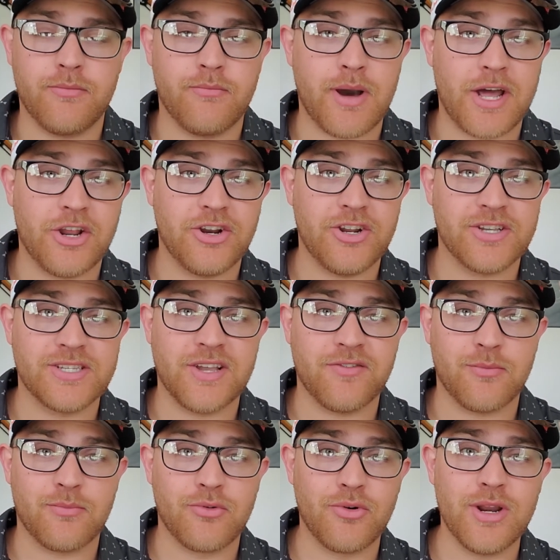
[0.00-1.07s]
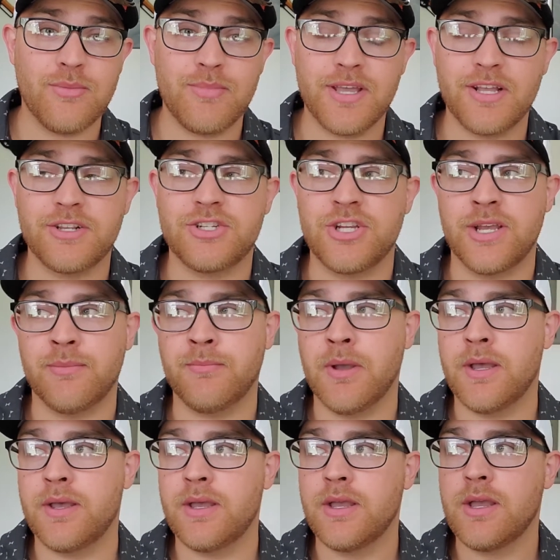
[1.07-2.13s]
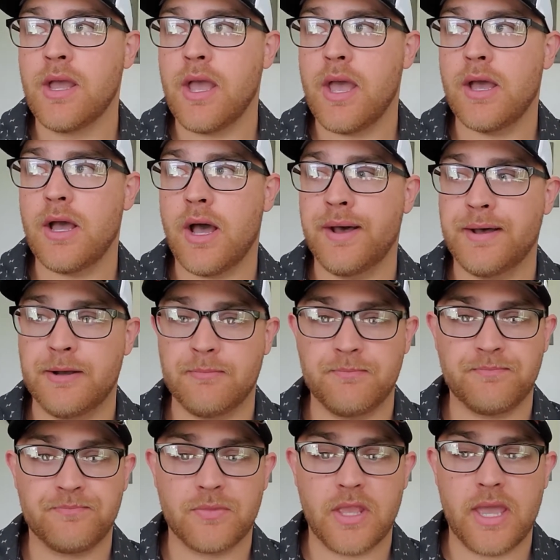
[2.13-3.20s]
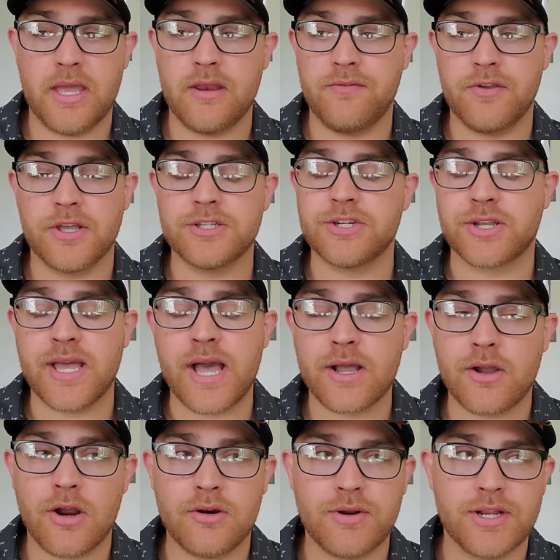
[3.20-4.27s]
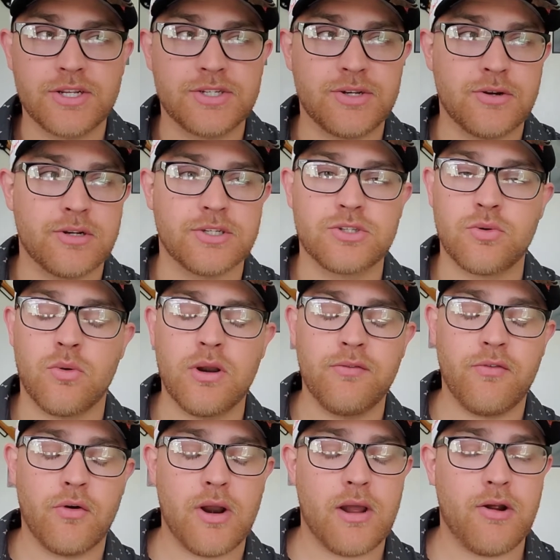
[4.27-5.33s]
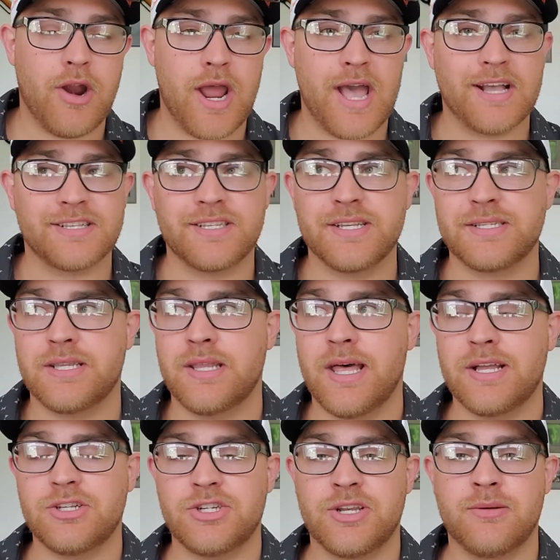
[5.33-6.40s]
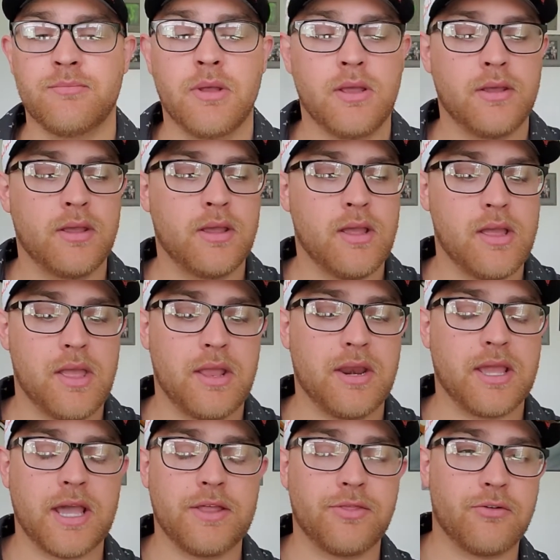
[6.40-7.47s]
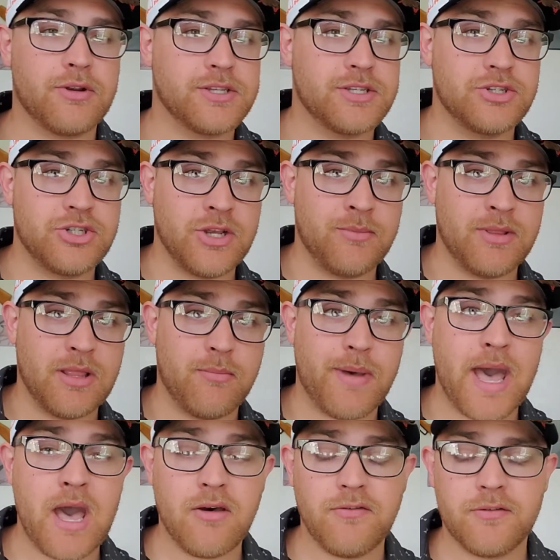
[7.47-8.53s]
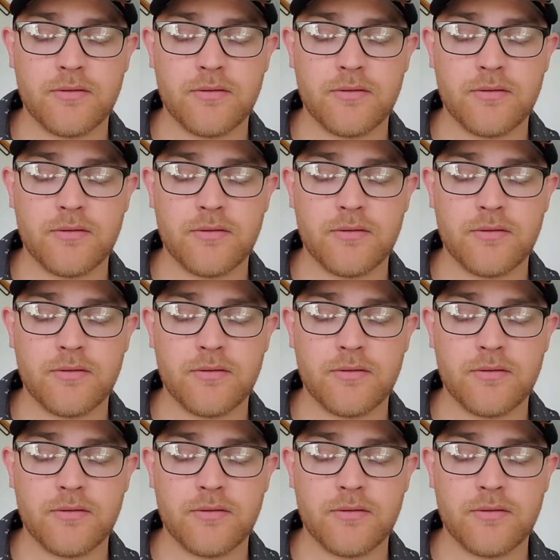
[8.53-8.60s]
Minot does have a pretty big gym, and if you get your CAT card registered, it's 24-hour access to that gym. And again, there is a gym in the MAF.